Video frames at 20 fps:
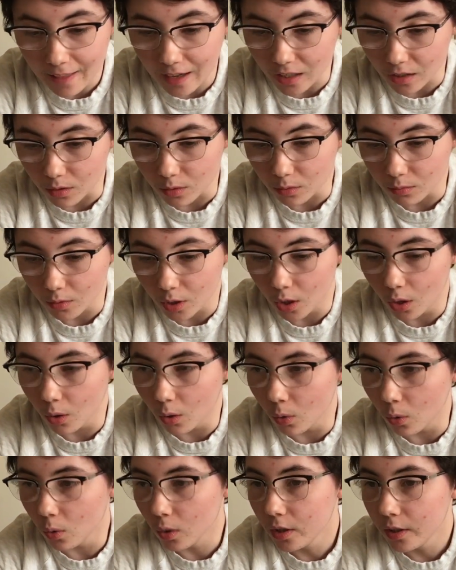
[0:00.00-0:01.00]
I don't
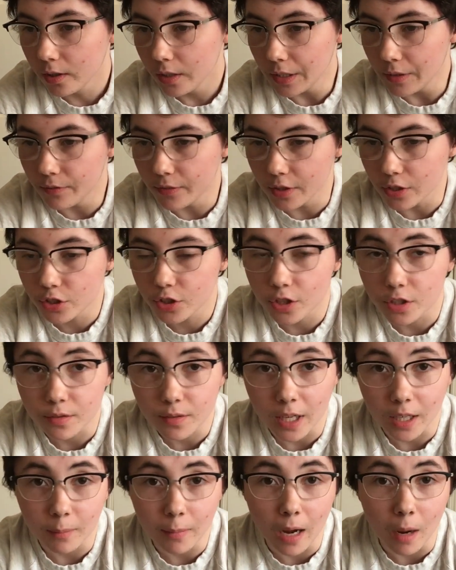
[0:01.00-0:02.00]
know if it's
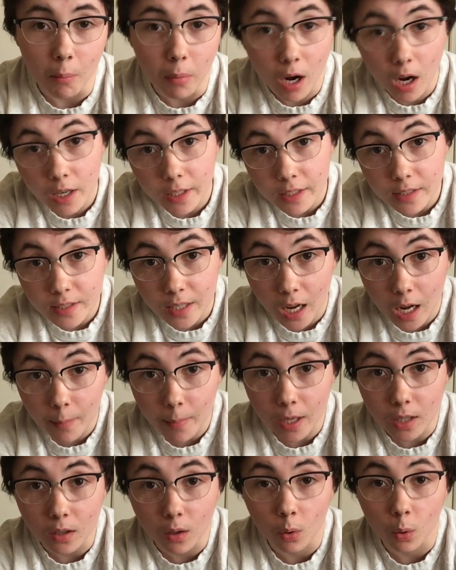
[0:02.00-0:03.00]
just like my body type.
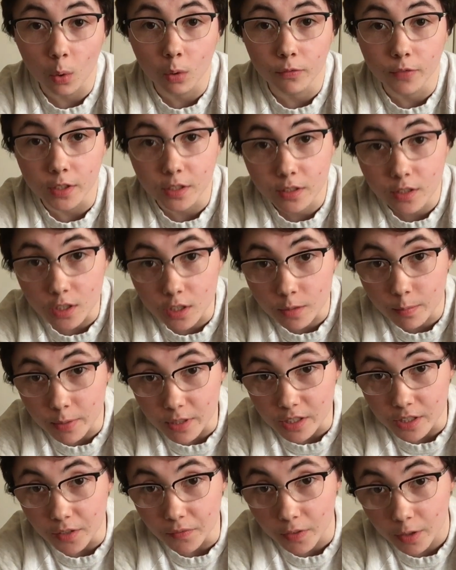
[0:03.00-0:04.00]
I don't know if it's the
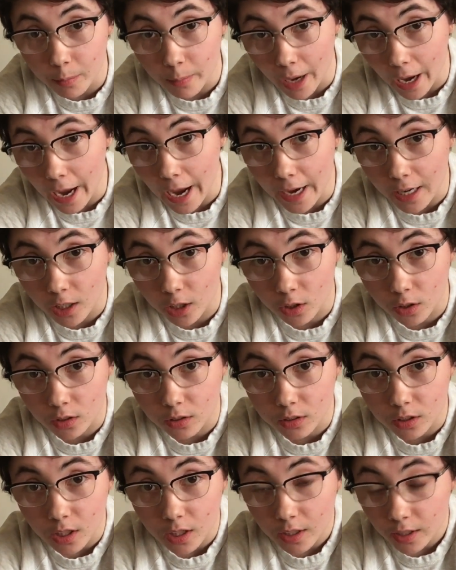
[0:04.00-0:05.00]
specific
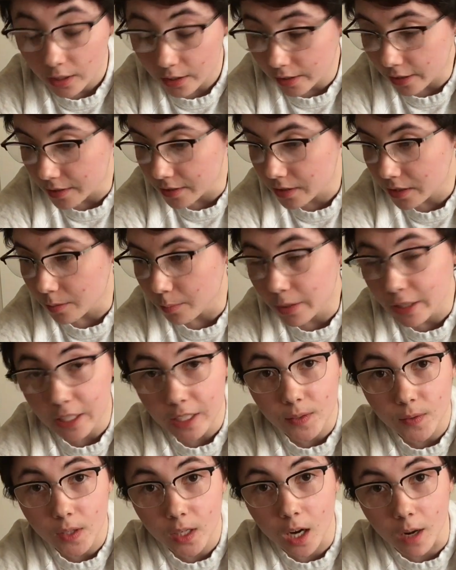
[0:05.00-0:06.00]
Packers and
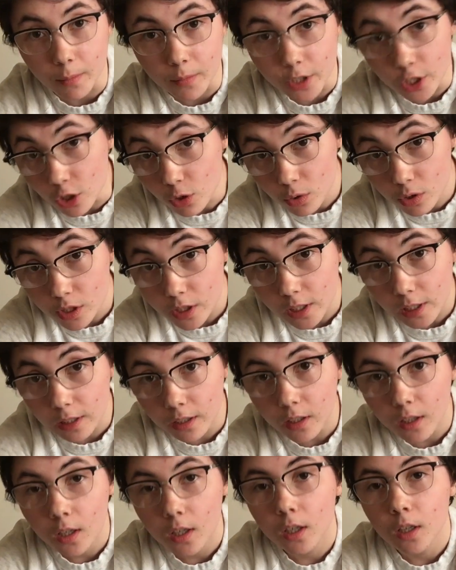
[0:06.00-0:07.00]
STP that I'm using.